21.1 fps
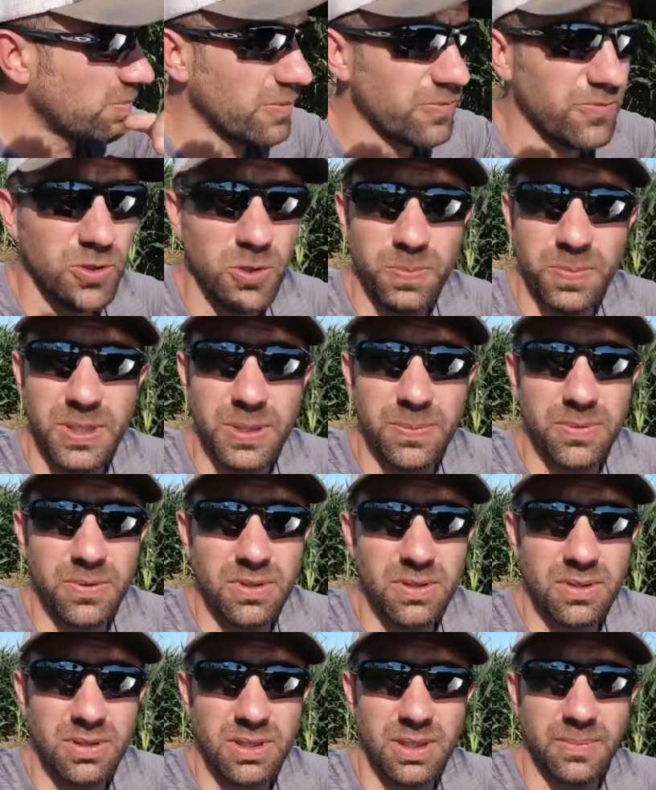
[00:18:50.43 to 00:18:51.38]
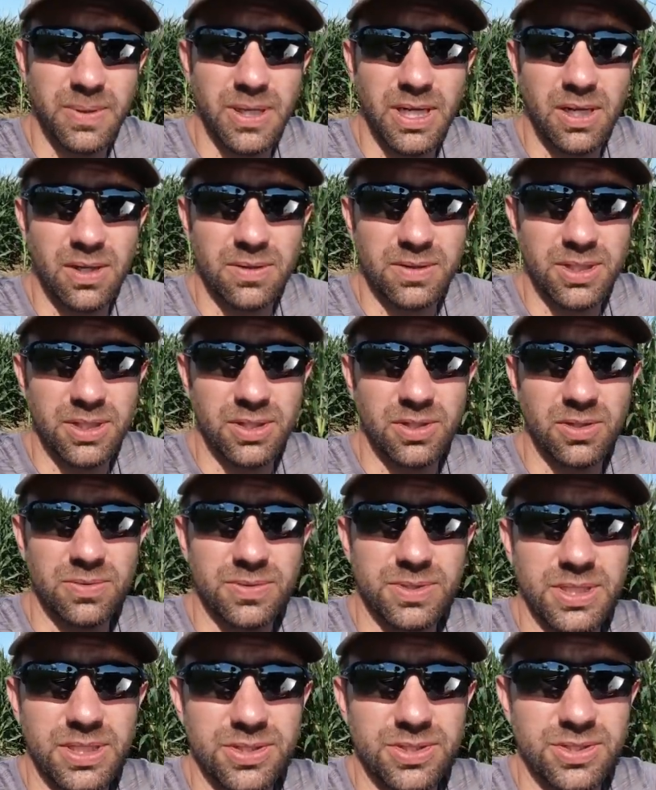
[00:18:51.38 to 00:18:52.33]
from a few people about, you know,
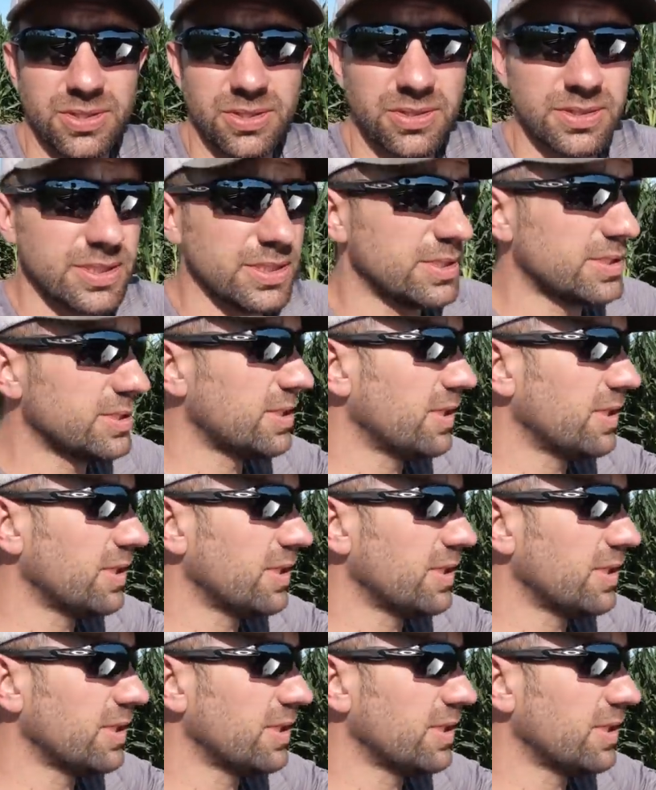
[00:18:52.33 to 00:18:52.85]
t-shirts and